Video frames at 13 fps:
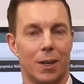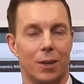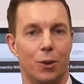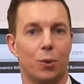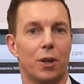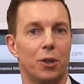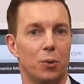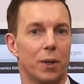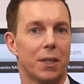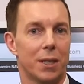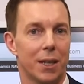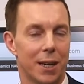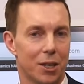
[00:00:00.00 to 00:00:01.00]
You can do a
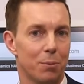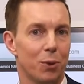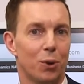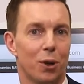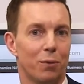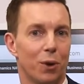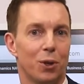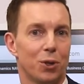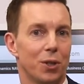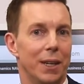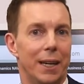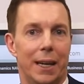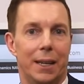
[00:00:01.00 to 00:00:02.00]
taxable
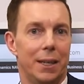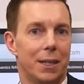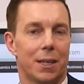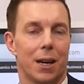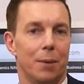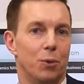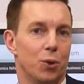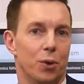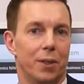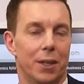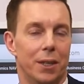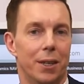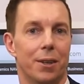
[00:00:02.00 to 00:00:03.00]
conversion anytime during
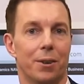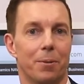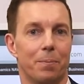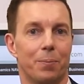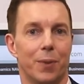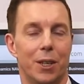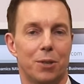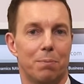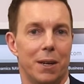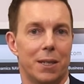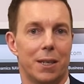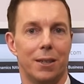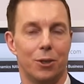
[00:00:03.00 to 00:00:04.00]
the year. It's
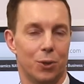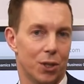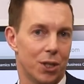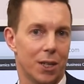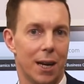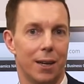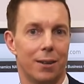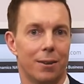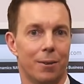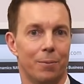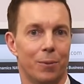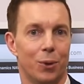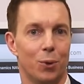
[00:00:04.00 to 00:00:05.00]
basically just selling
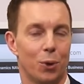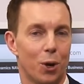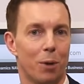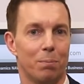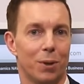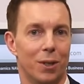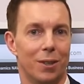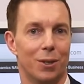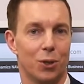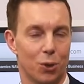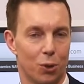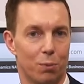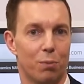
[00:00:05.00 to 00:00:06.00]
your company, the
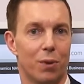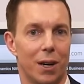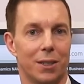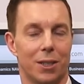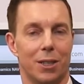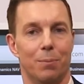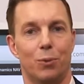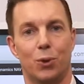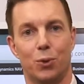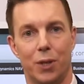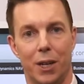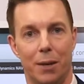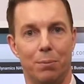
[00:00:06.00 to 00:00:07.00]
sole proprietorship, to
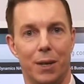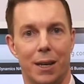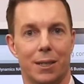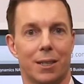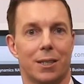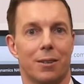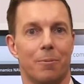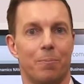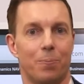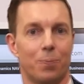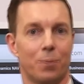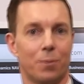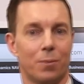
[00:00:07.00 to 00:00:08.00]
the ApS.
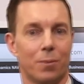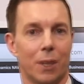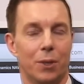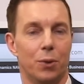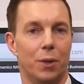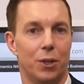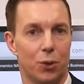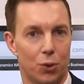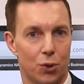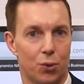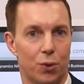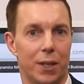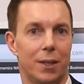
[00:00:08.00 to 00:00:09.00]
You need to
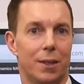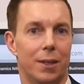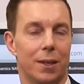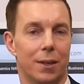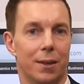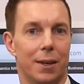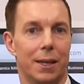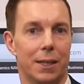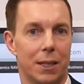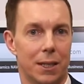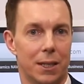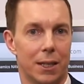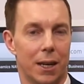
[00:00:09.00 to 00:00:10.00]
treat the
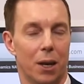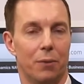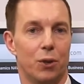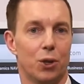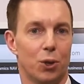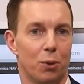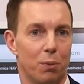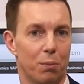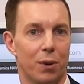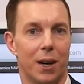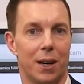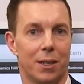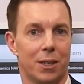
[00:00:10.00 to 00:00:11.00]
sale of your sole
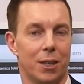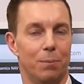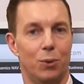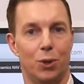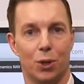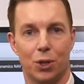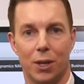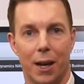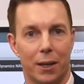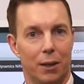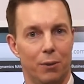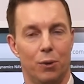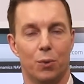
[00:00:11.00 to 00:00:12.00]
proprietorship just
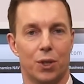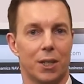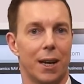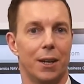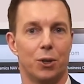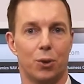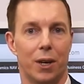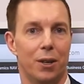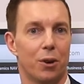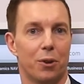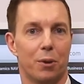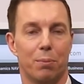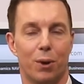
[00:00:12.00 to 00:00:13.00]
like if you were selling to any
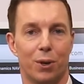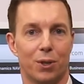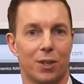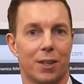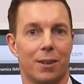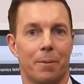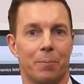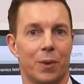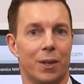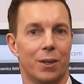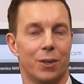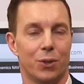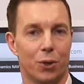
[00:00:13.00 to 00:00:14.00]
other person.
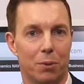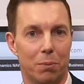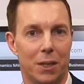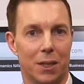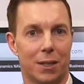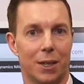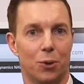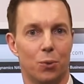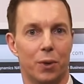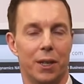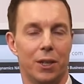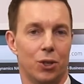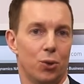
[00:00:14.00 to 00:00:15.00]
So it means that you
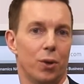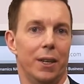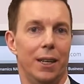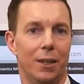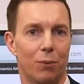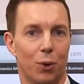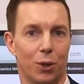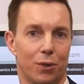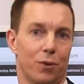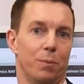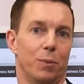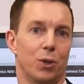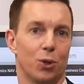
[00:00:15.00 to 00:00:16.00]
will issue an invoice
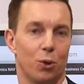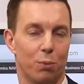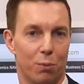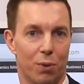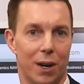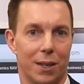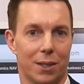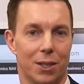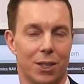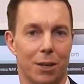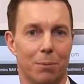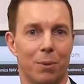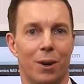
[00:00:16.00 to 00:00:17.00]
from the sole
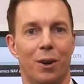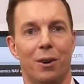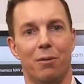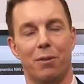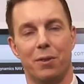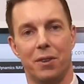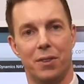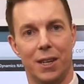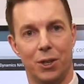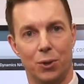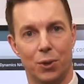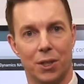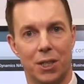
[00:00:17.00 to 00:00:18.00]
proprietorship for the
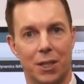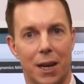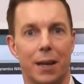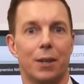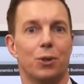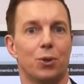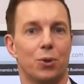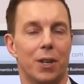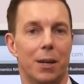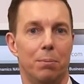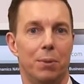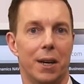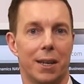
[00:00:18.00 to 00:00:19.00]
things you're selling to the
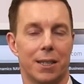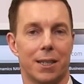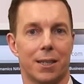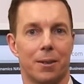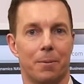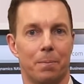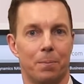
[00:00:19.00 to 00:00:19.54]
ApS.